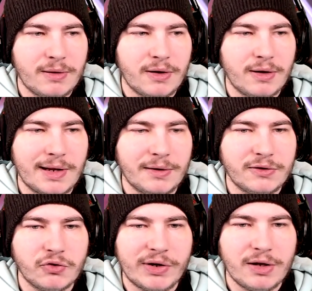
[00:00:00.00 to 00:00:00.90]

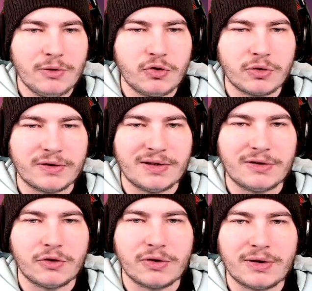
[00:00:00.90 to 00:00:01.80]
Galaxy Dragon just because it's
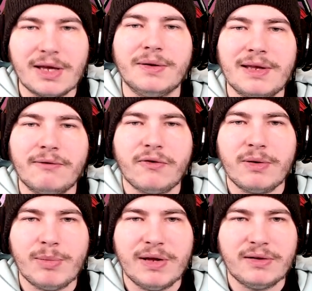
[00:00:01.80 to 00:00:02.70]
just killing everything
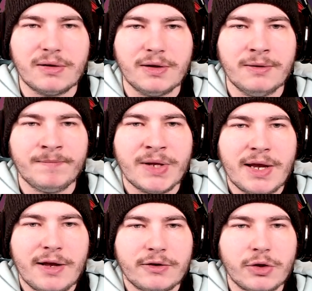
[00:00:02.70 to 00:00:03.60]
basically.
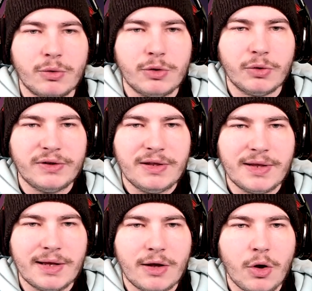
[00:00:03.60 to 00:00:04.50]
So you'll see
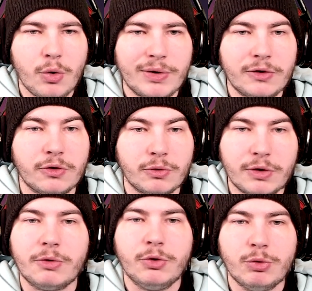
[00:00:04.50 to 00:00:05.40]
that, oh,
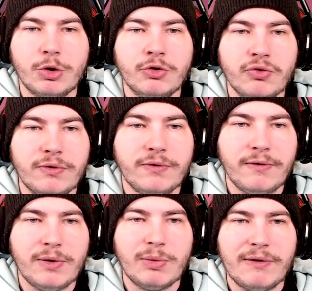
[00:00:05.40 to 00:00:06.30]
it'll do
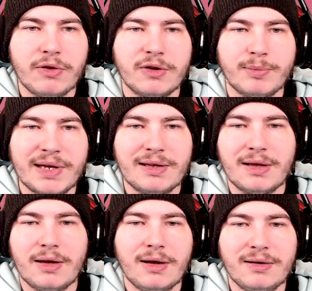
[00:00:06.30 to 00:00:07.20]
150 whenever the spike
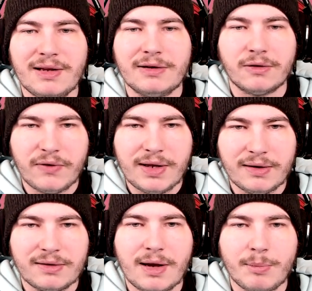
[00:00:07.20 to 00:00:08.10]
takes
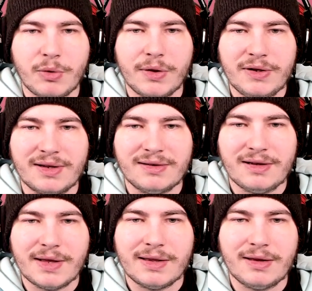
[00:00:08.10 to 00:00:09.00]
effect, but then you can see
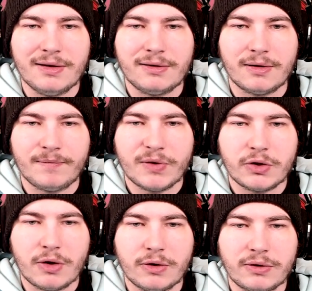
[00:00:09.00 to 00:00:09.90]
that
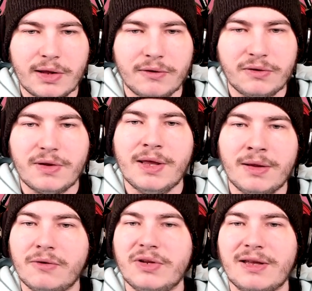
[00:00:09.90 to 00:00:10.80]
then
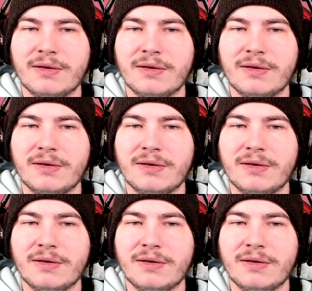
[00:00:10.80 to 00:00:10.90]
they're taking